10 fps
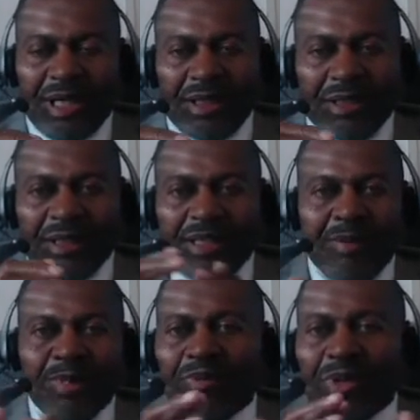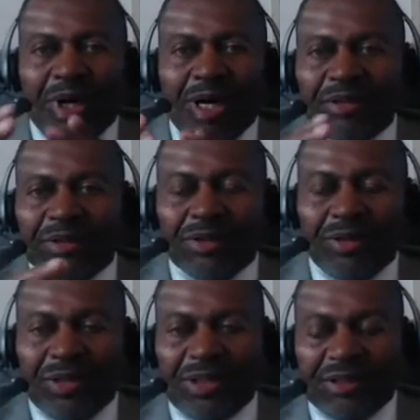encumbered with all the
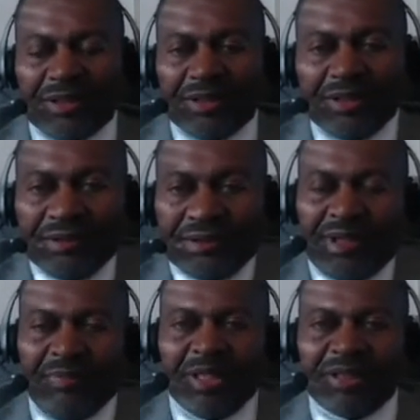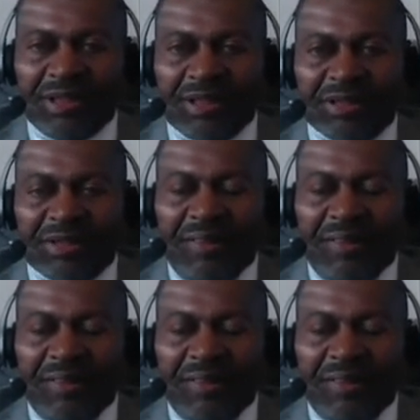noise. Does that make sense?